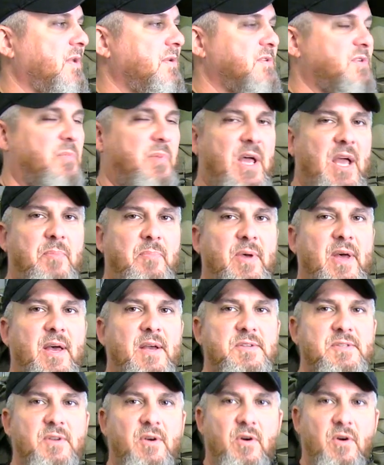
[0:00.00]
So
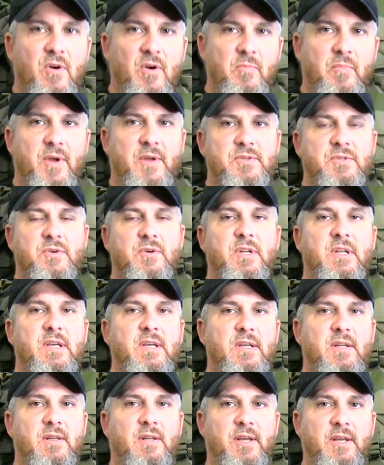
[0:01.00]
backpacks are measured in